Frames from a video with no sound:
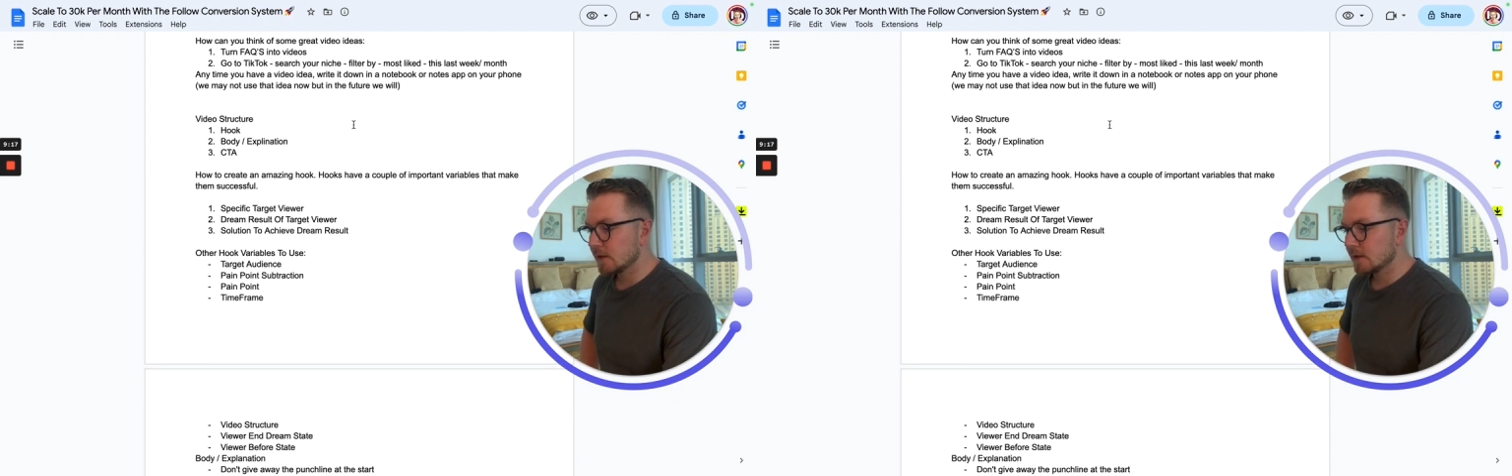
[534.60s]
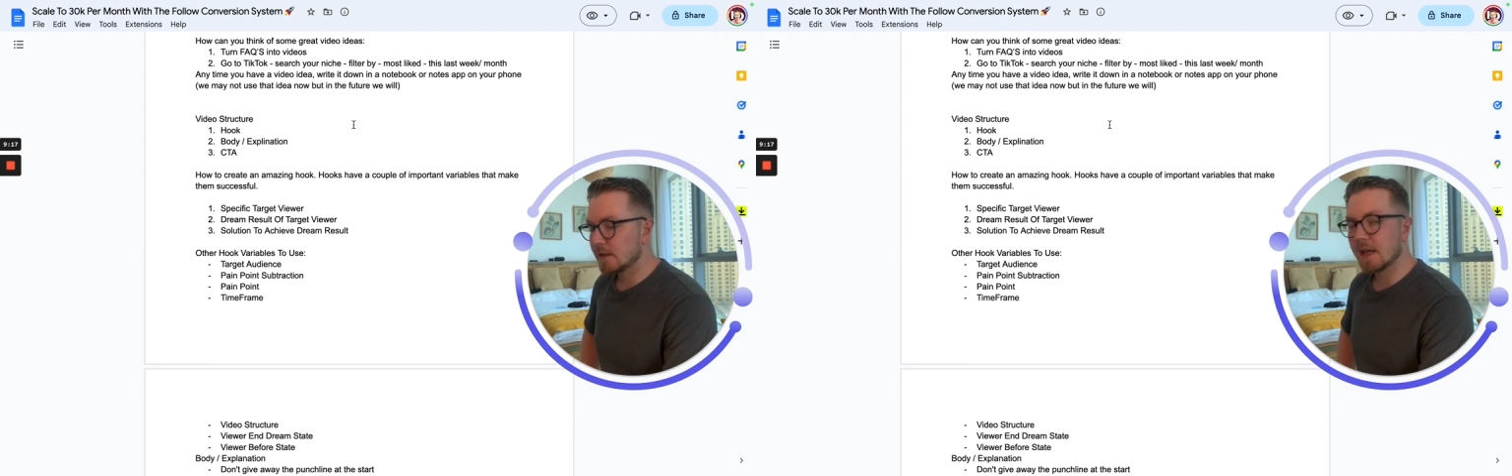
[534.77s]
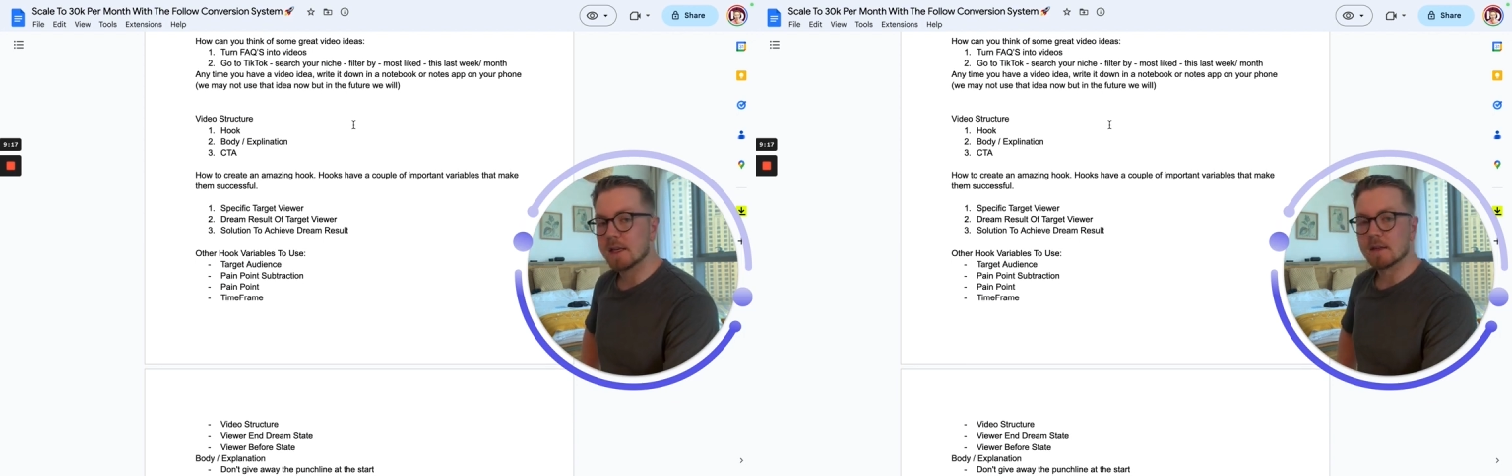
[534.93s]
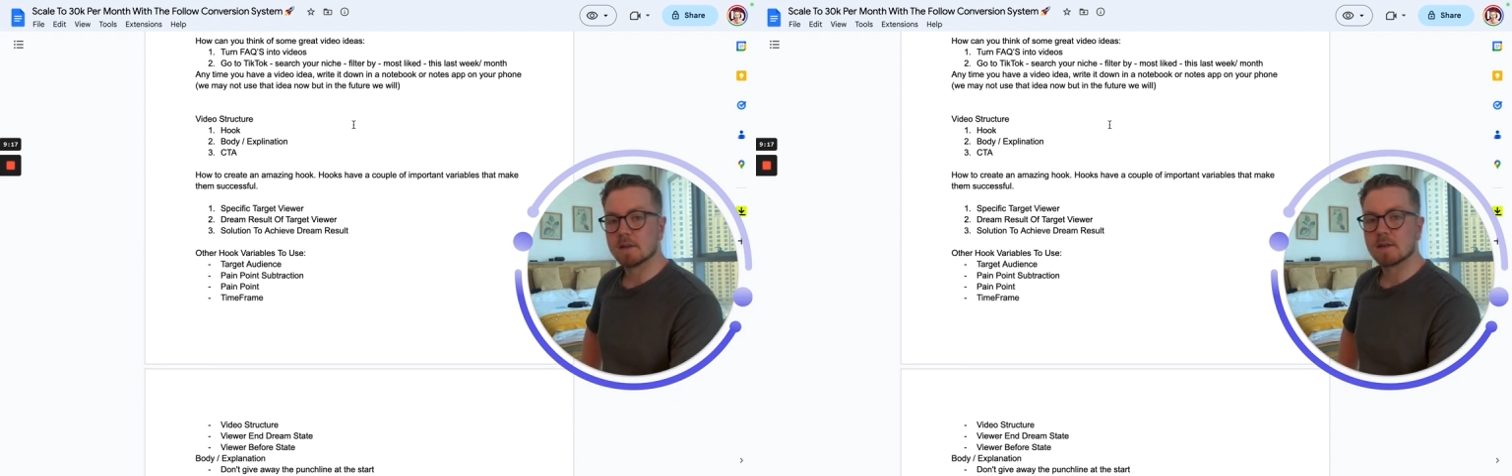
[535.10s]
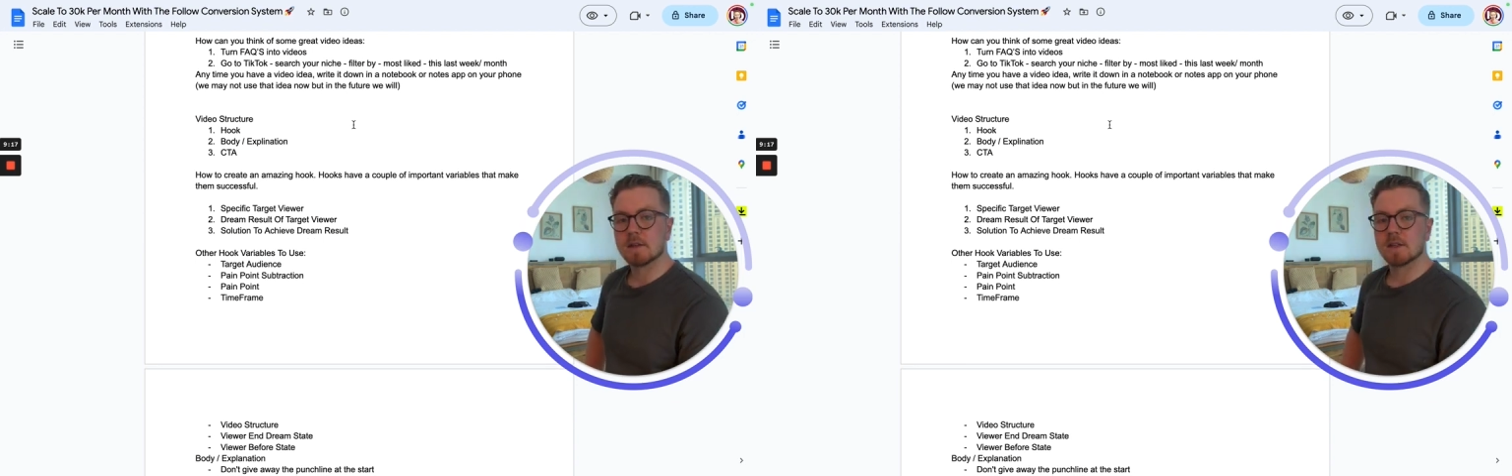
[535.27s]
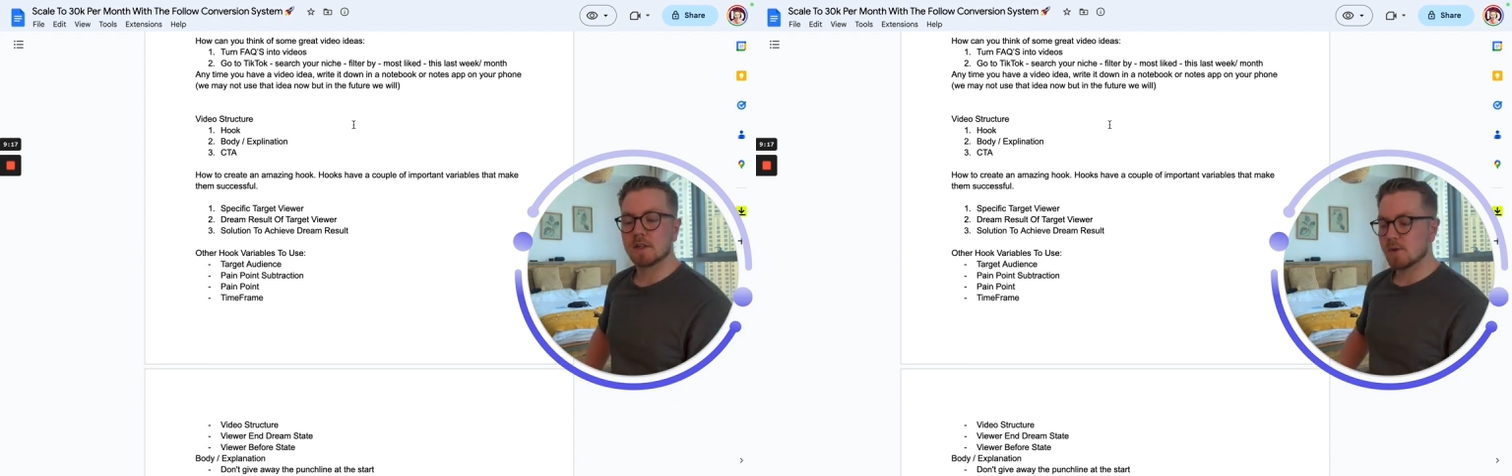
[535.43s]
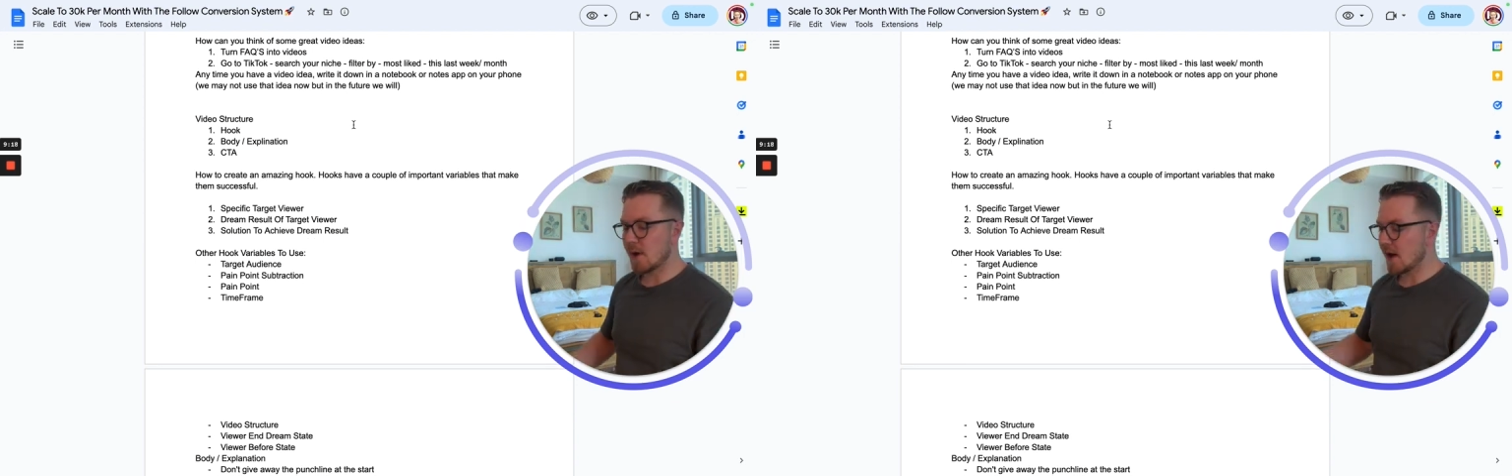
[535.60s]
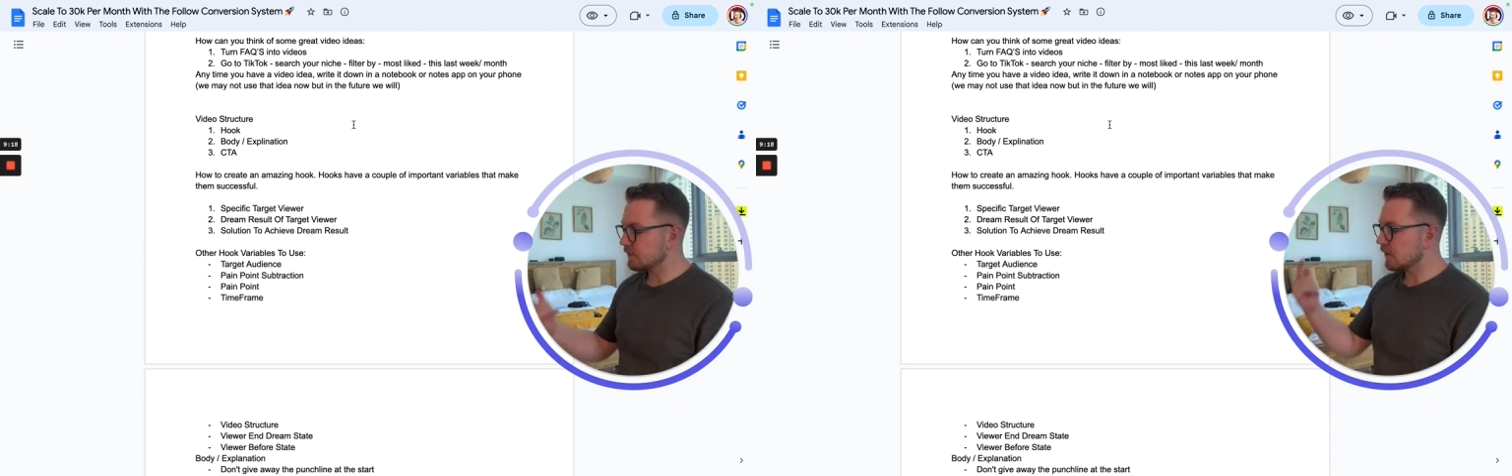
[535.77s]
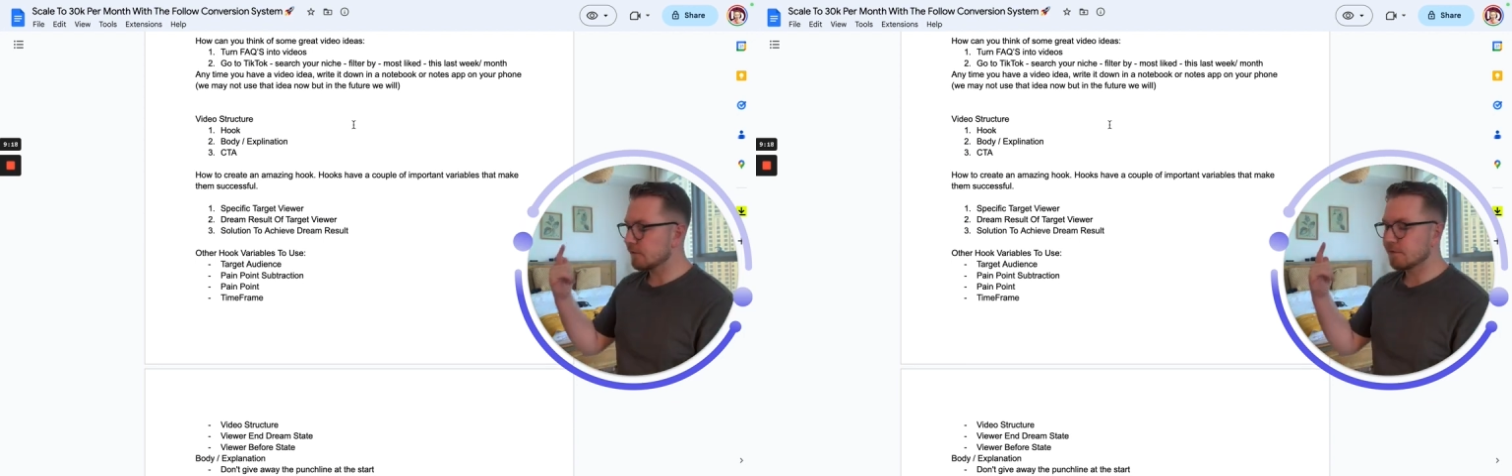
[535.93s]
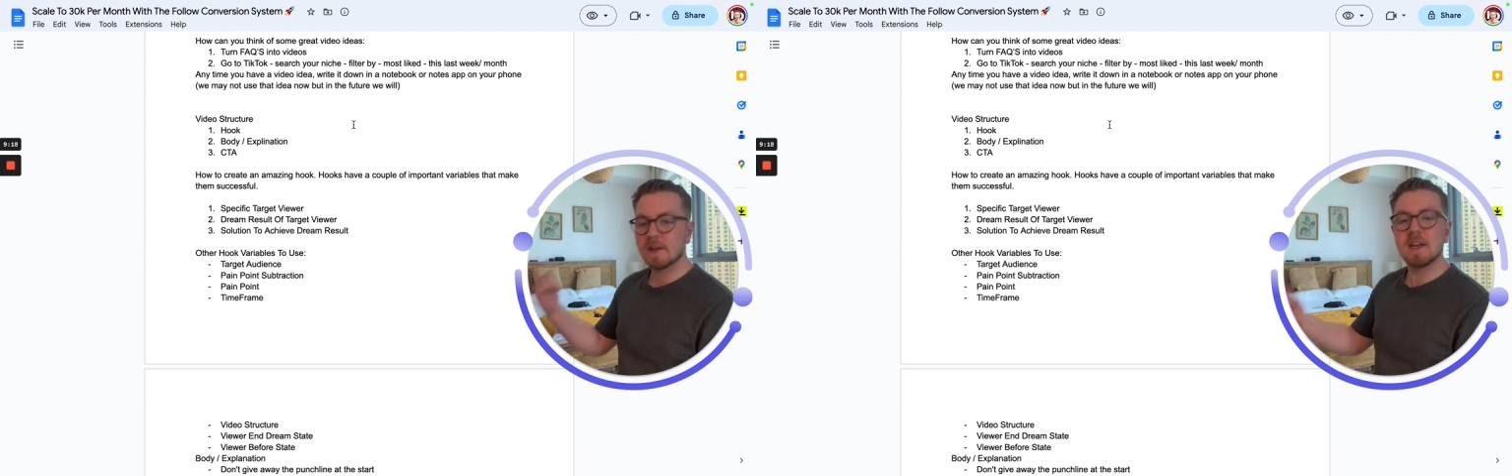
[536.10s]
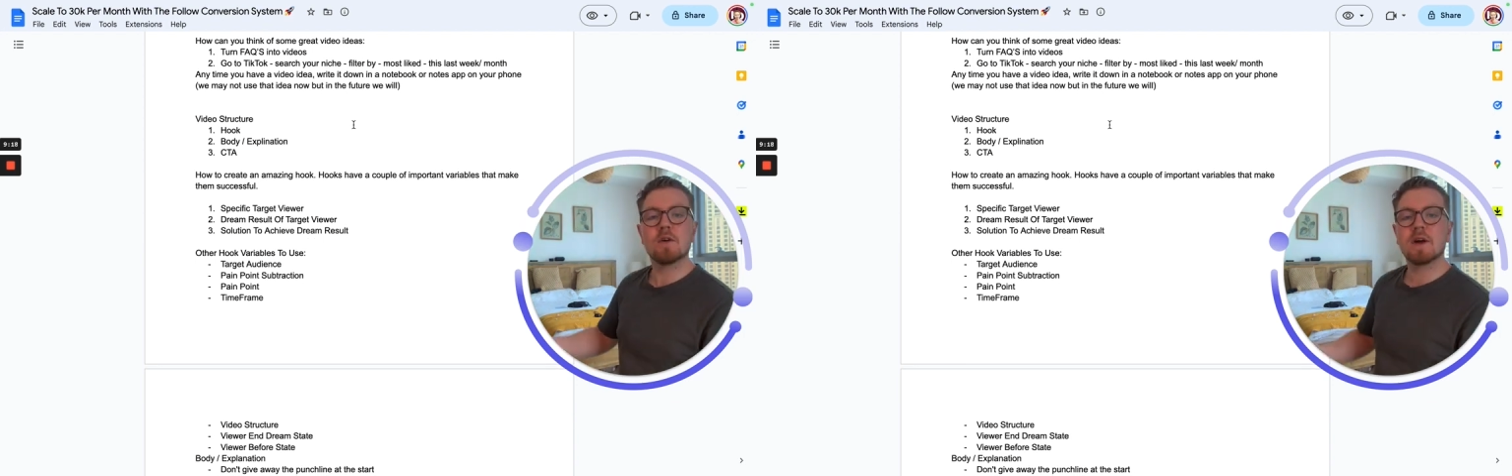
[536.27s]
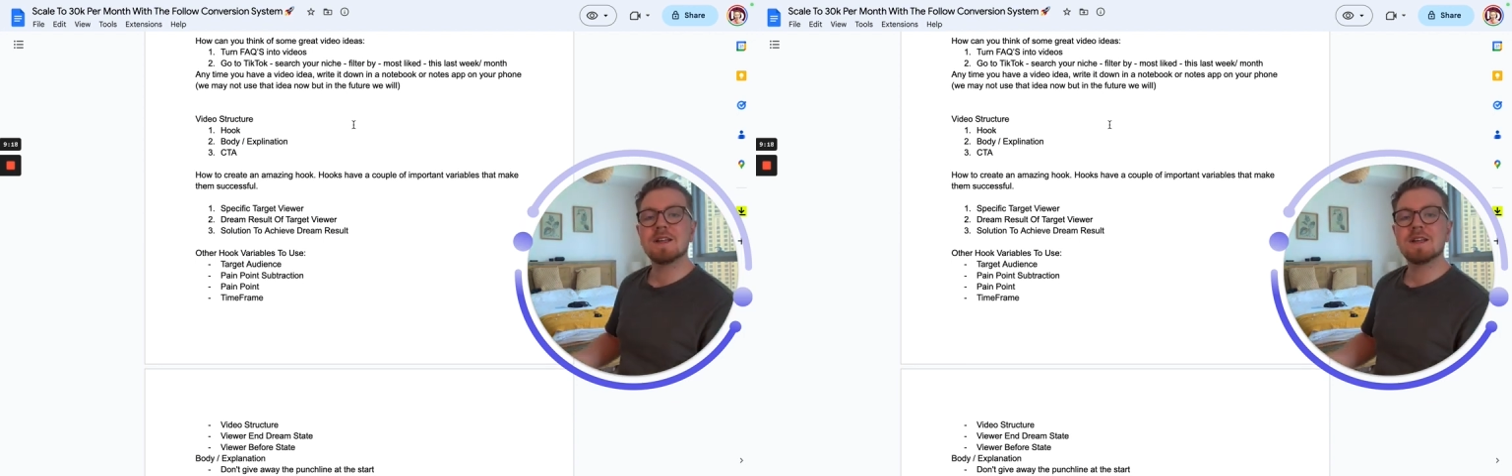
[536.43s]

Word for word: Then you have your video